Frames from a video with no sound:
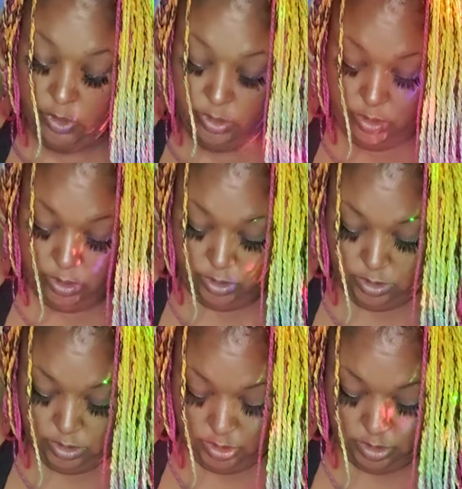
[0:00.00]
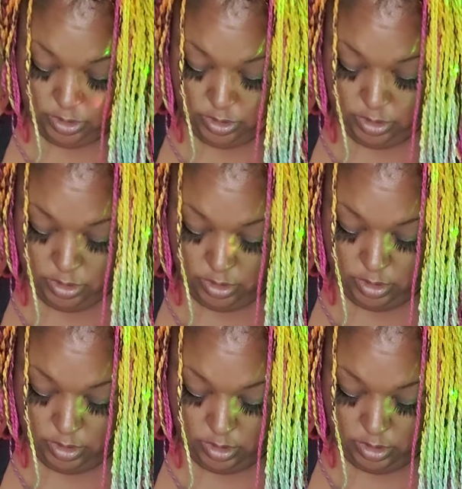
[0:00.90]

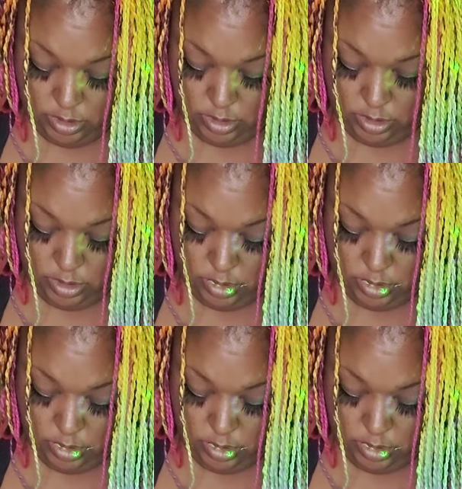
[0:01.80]
No one is speaking in this clip.